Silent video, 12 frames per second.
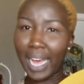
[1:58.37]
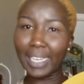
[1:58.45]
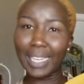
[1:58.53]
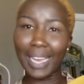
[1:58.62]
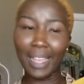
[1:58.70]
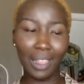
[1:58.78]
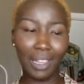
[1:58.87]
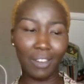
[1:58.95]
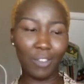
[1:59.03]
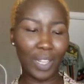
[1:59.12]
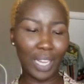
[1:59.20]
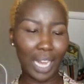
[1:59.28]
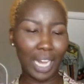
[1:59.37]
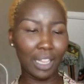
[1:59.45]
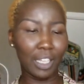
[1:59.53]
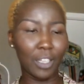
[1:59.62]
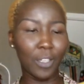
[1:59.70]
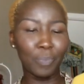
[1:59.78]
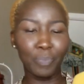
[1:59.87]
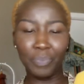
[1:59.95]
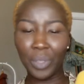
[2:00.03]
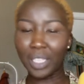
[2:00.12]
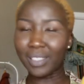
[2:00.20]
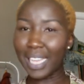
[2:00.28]
hat. I love the color.
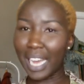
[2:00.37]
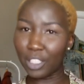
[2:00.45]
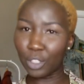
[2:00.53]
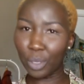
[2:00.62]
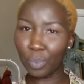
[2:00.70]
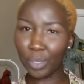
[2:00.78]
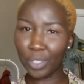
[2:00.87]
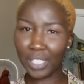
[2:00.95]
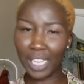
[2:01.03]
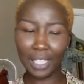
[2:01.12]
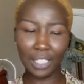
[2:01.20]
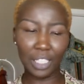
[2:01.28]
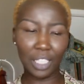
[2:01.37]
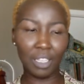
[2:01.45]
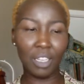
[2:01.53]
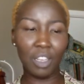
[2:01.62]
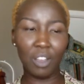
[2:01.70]
It's 100%